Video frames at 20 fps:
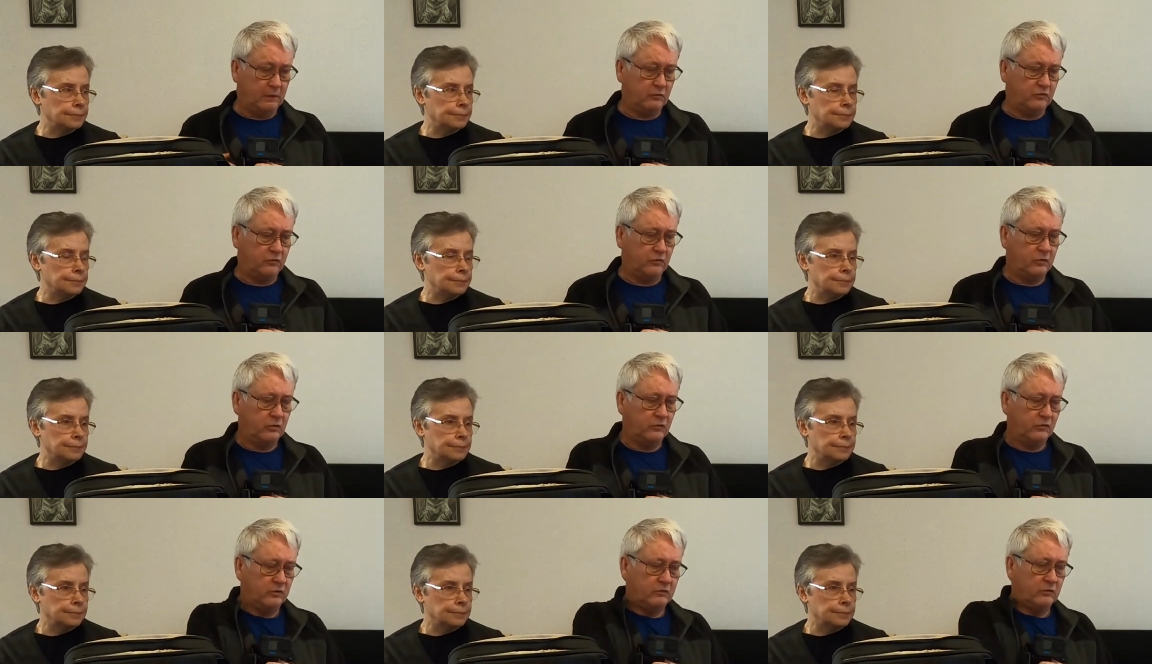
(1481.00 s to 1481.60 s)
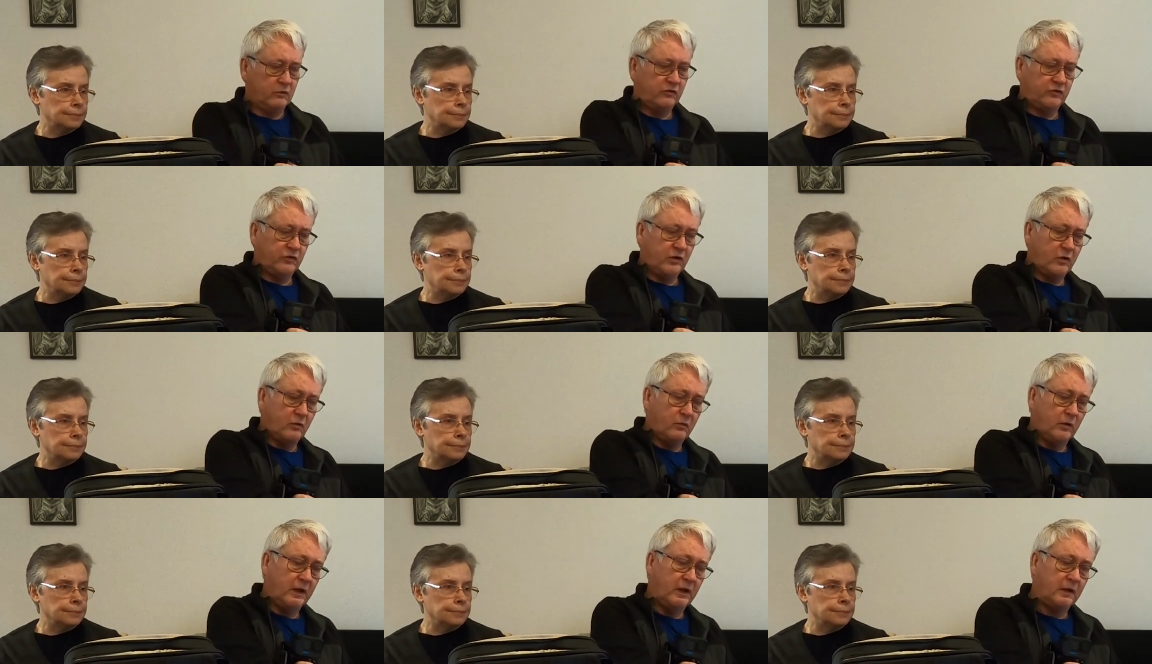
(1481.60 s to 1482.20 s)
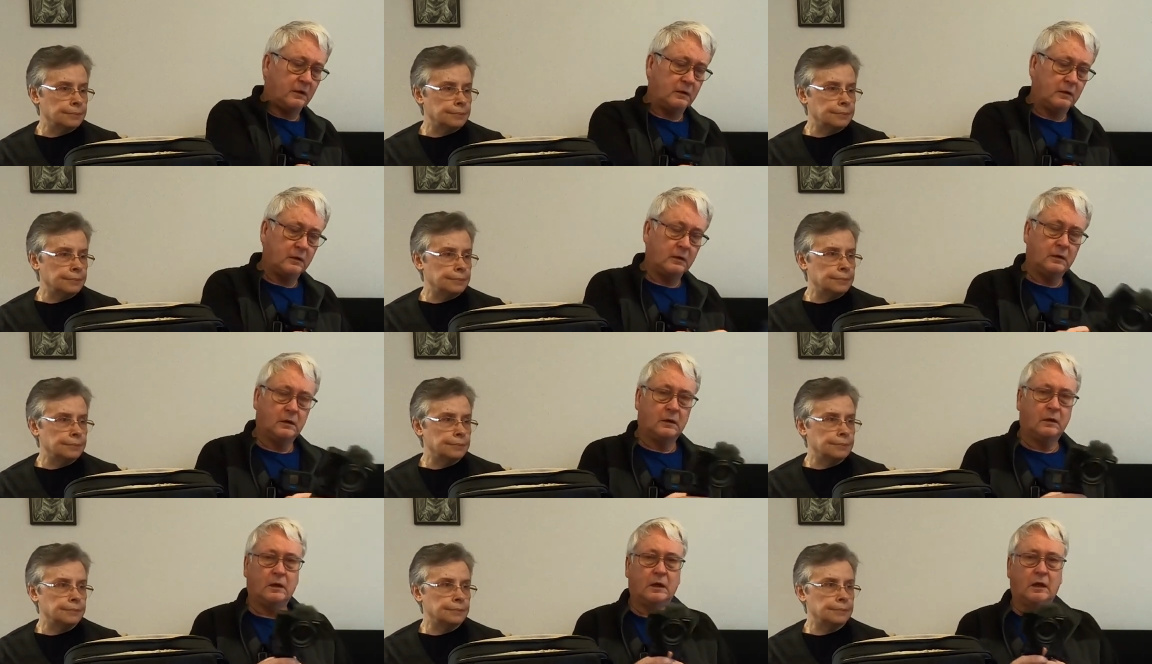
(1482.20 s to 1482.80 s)
Speaker 1: I was using the Sony
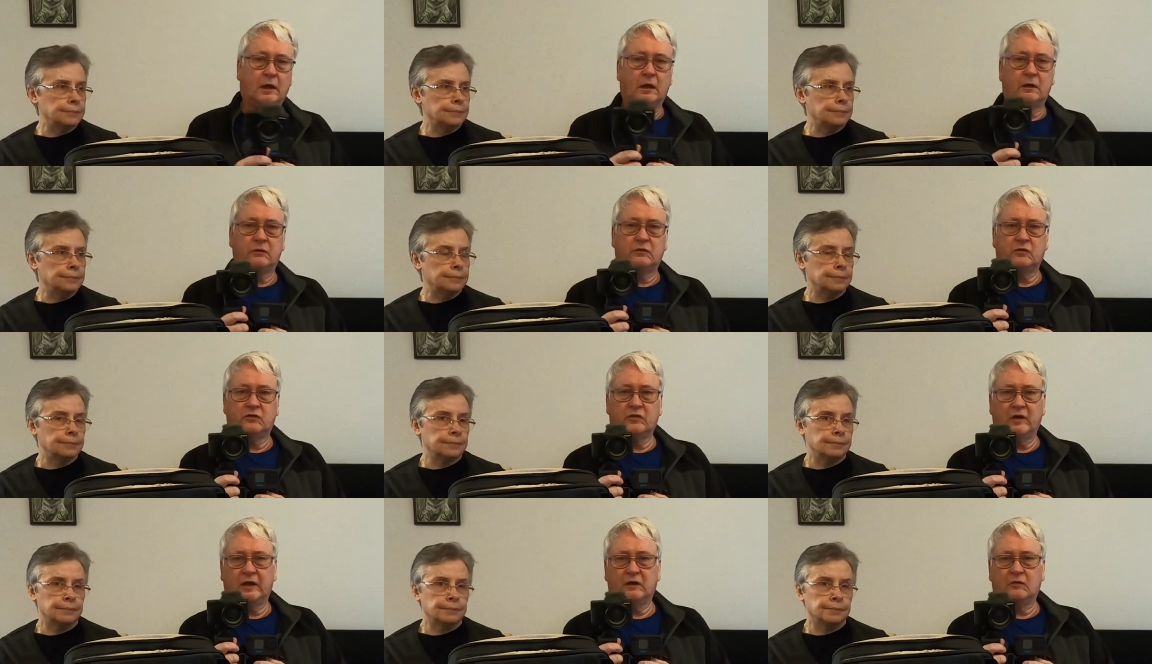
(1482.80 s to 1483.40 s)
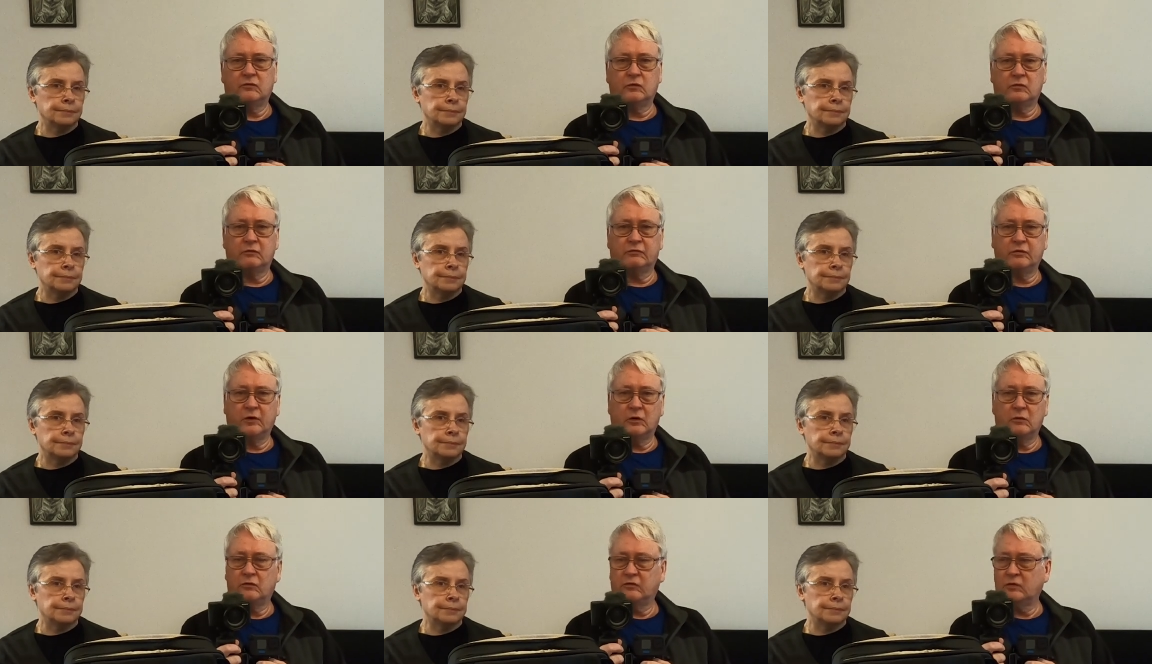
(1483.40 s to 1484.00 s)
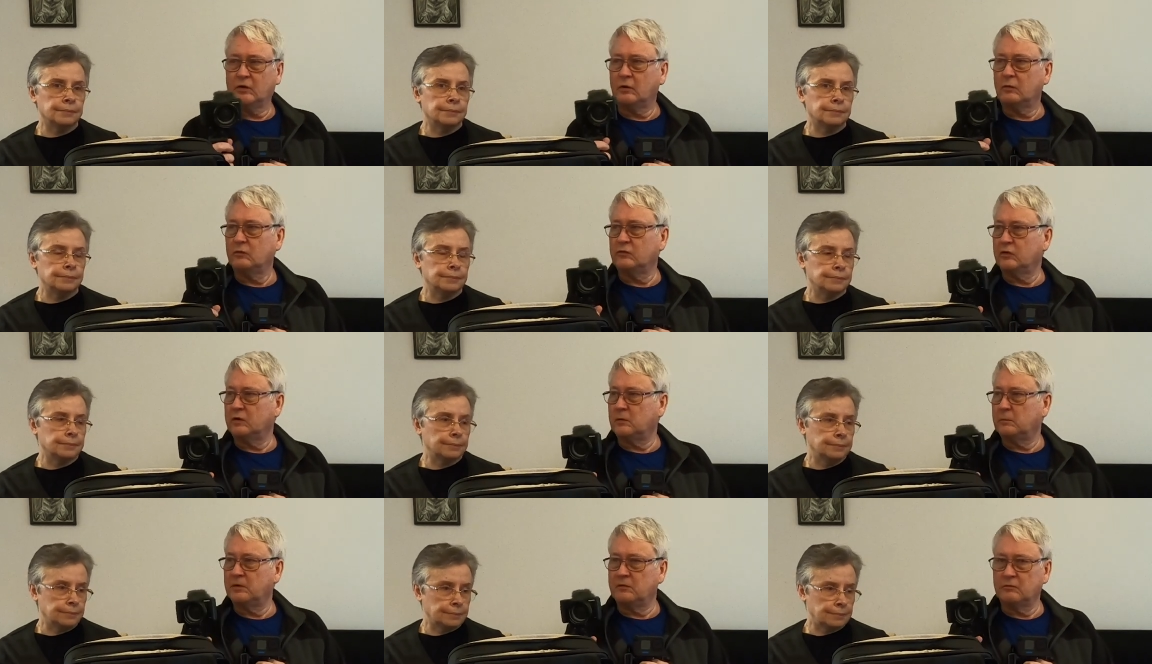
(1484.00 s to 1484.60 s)
uh, to take sort of photos
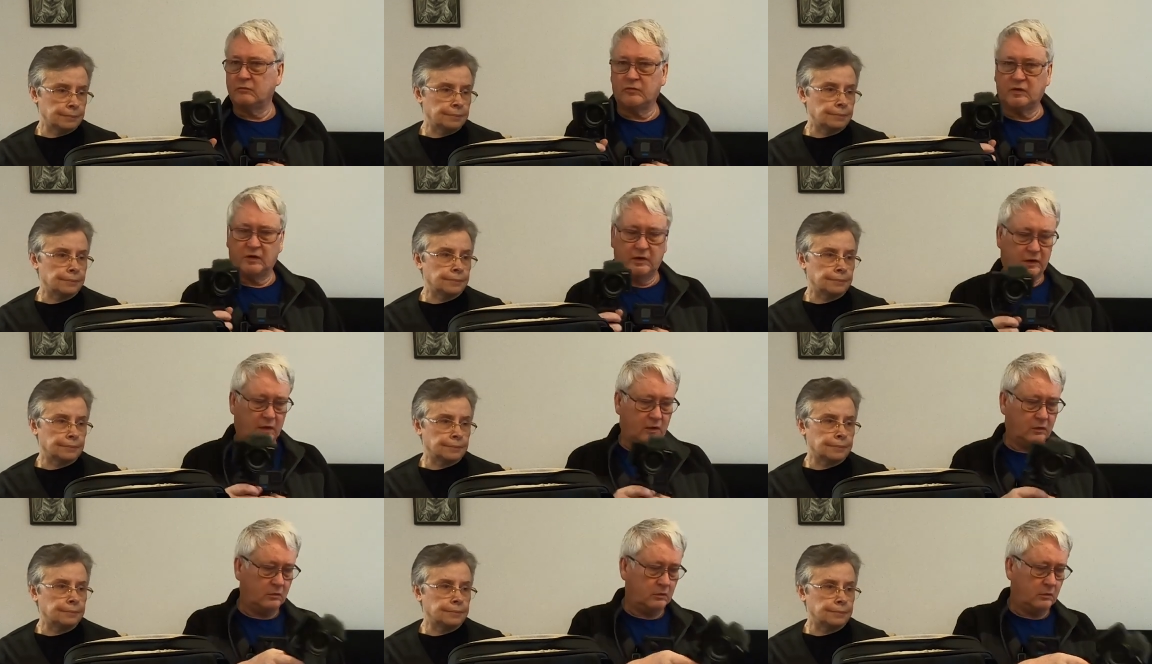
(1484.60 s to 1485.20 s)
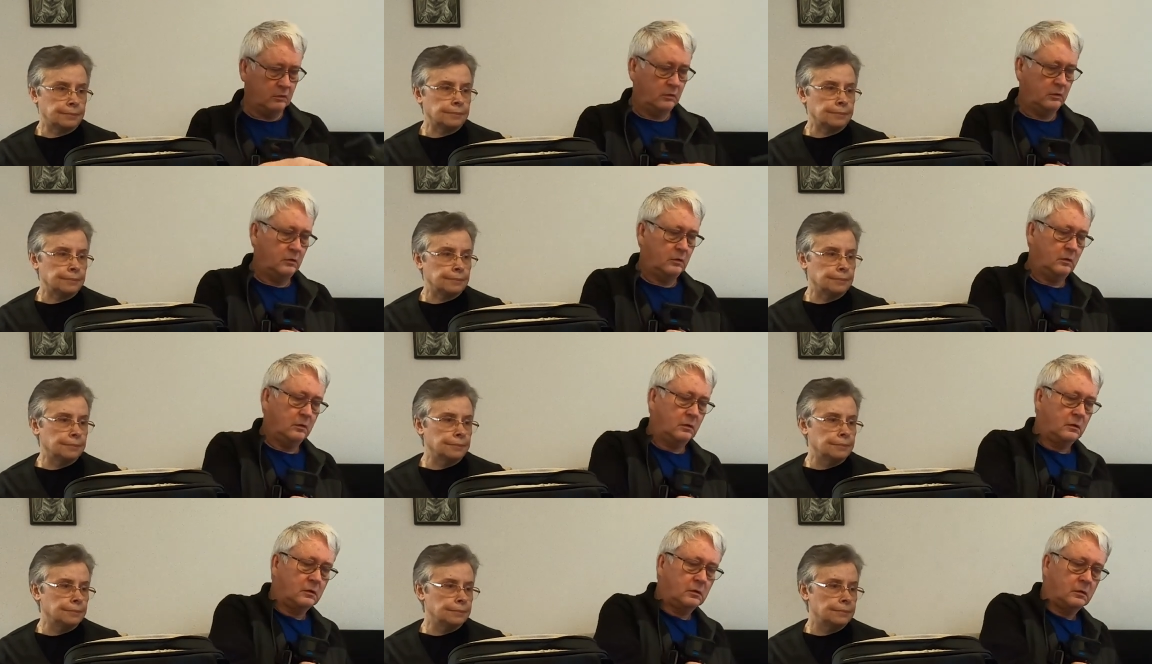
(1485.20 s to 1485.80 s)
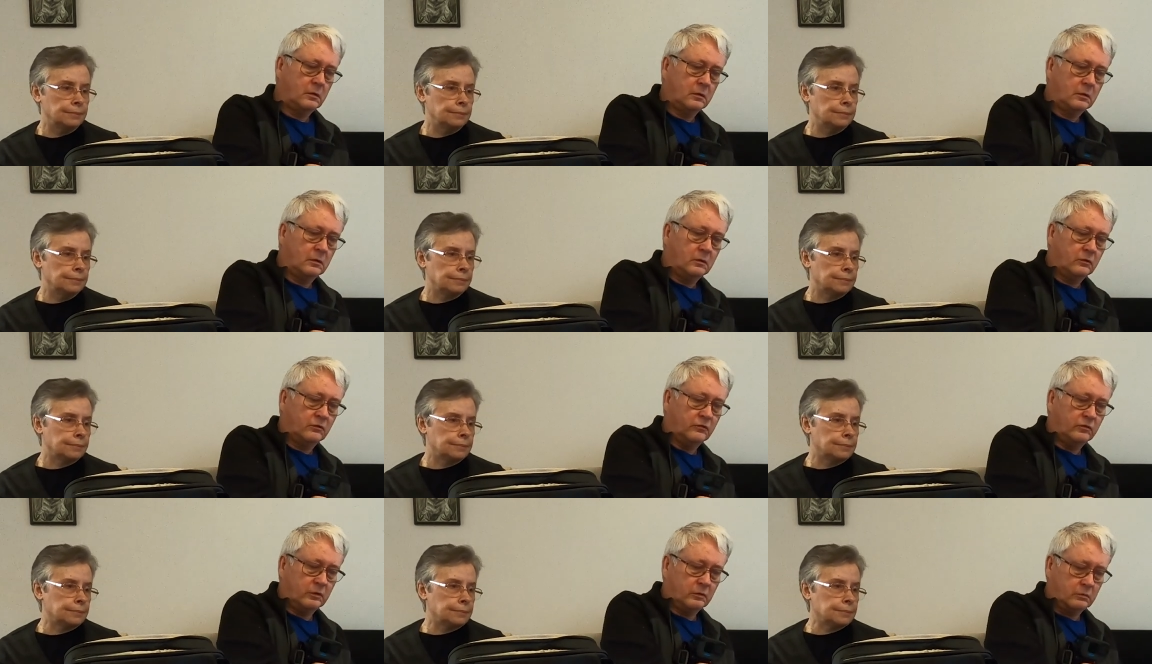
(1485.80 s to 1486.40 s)
and a bit of video.
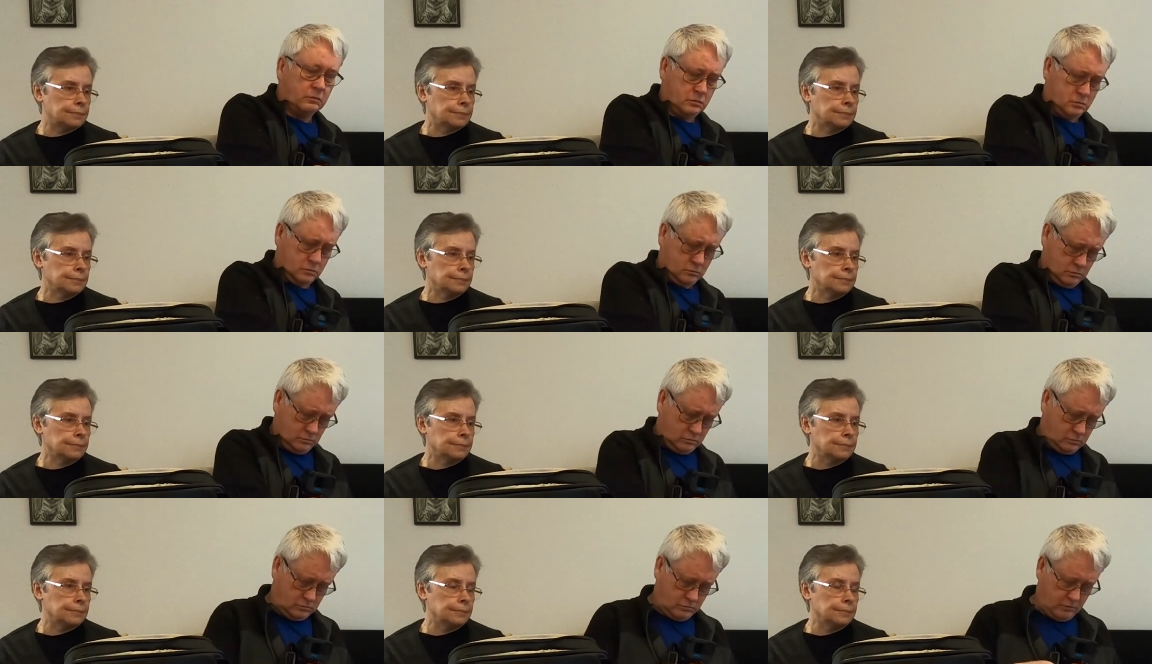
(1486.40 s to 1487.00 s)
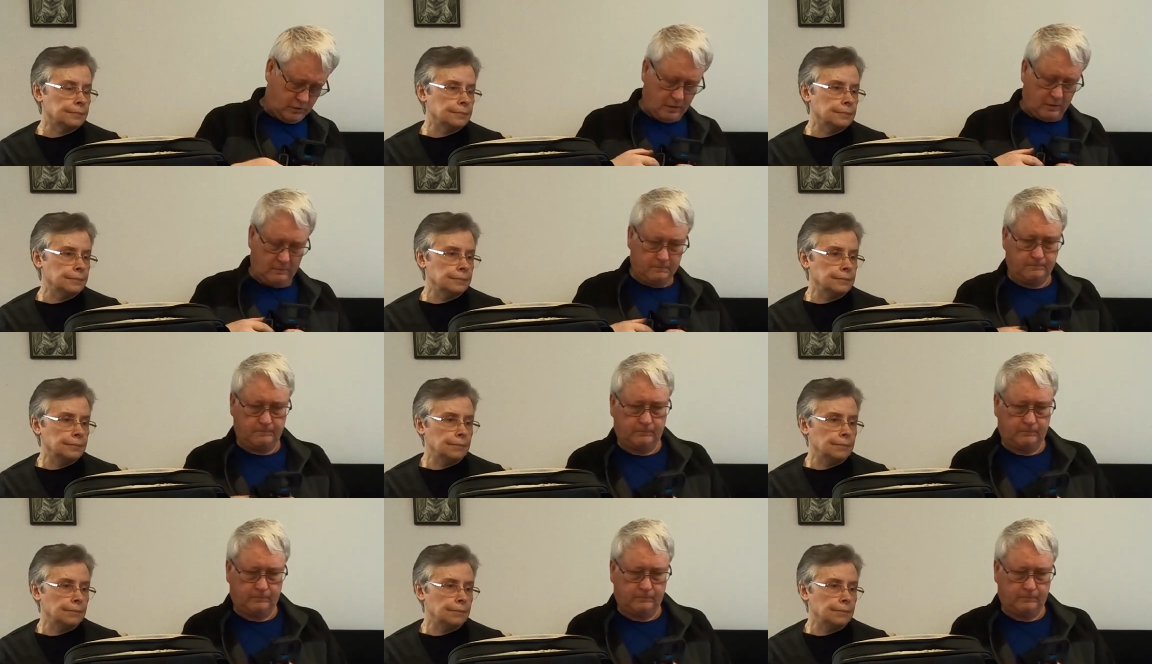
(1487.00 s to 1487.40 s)
Mm. So, yeah.